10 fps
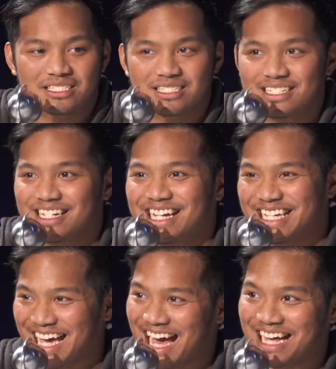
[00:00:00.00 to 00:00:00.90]
oh my
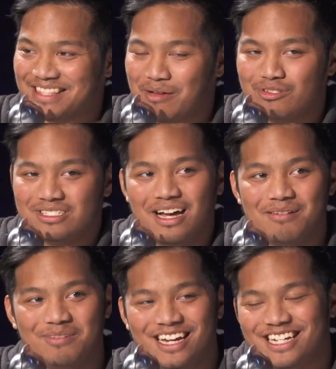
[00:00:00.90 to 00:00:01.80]

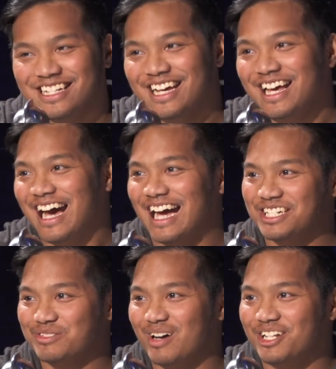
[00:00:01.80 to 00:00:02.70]
gosh. I just
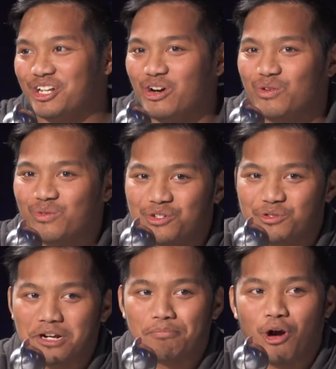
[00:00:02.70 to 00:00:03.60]
want to know
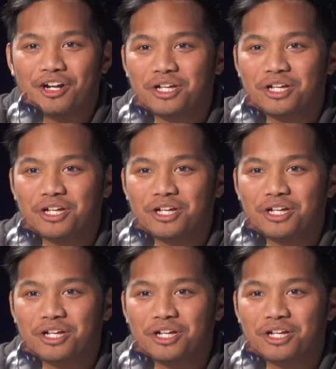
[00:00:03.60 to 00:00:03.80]
your parting